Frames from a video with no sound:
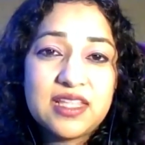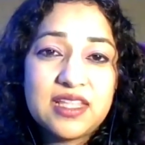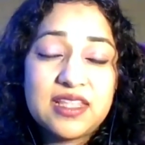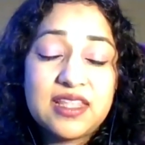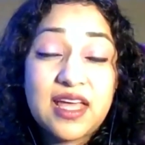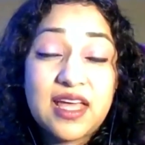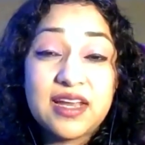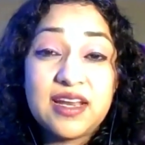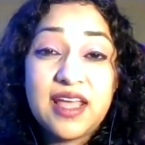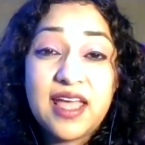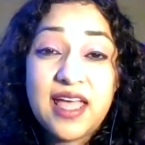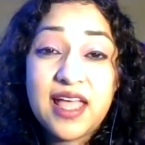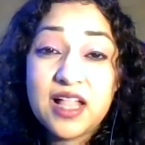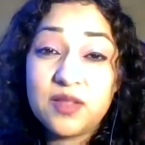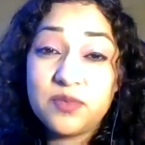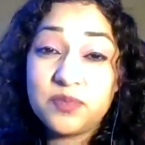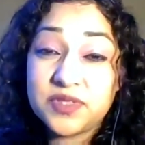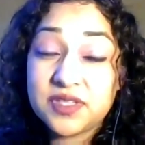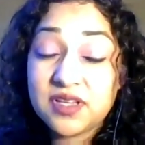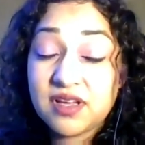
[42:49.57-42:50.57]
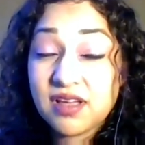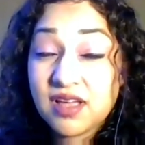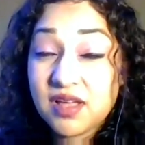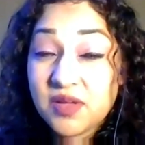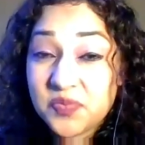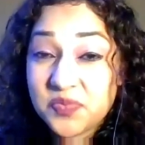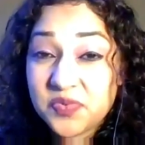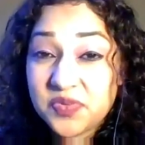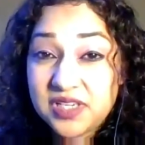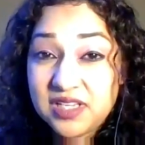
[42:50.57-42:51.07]
that helps a
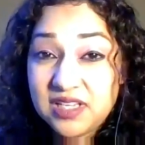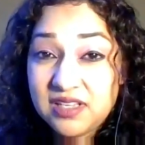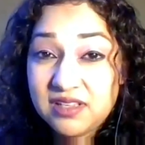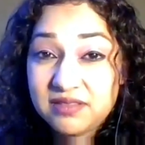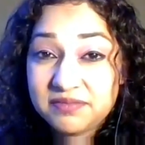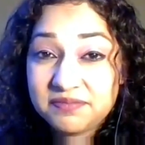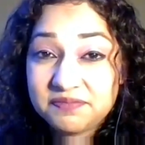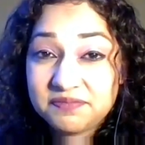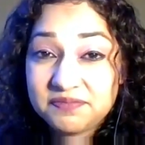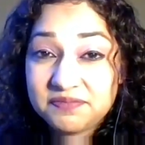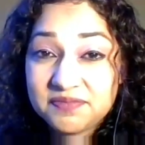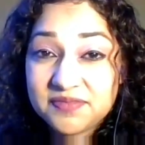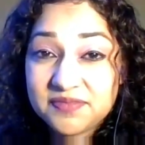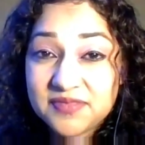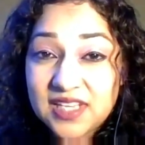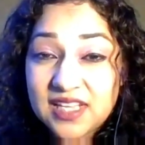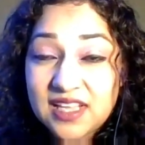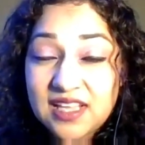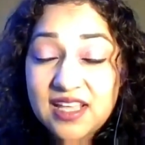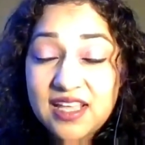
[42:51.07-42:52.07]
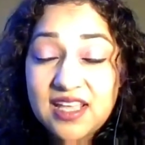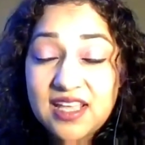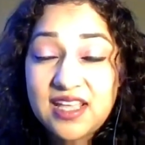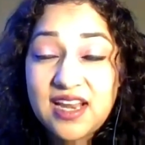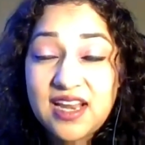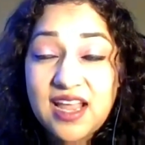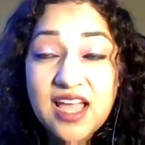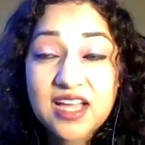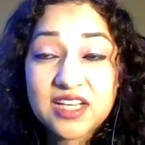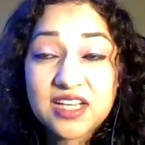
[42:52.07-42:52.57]
company.
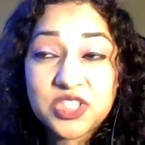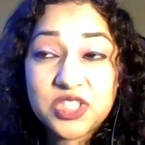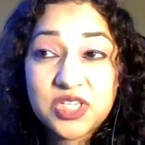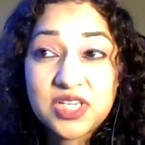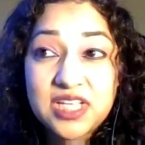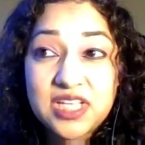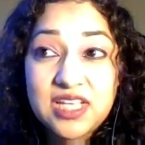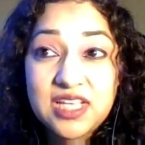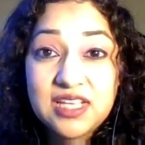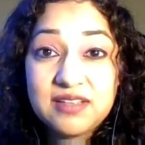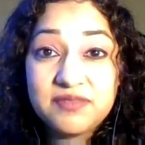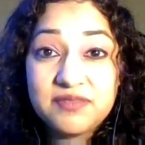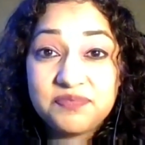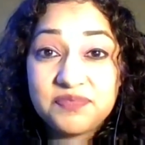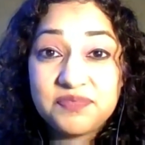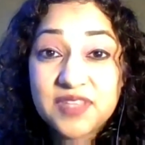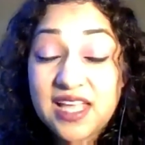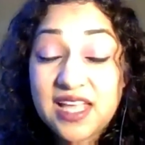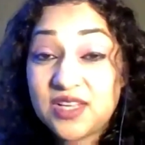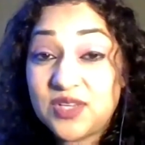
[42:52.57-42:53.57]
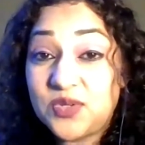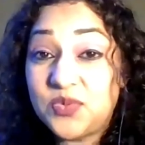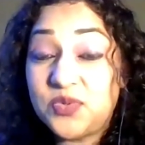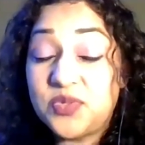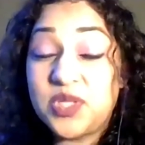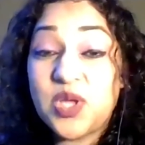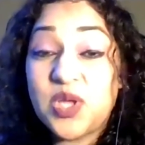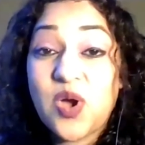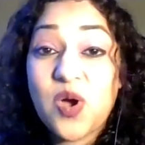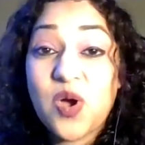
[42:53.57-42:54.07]
It actually can do
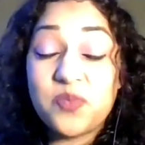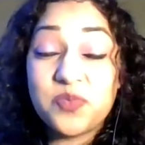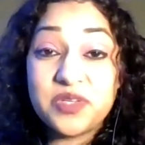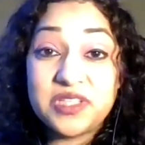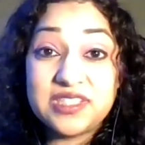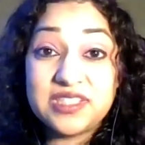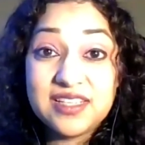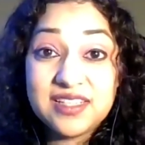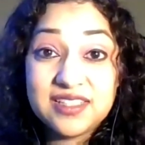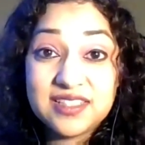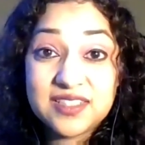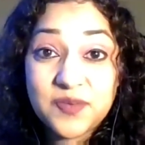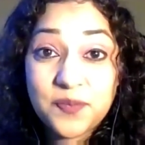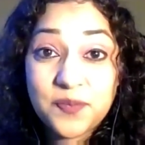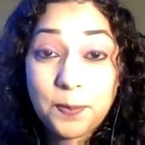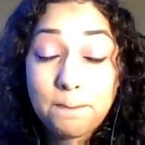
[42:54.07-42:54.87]
the opposite.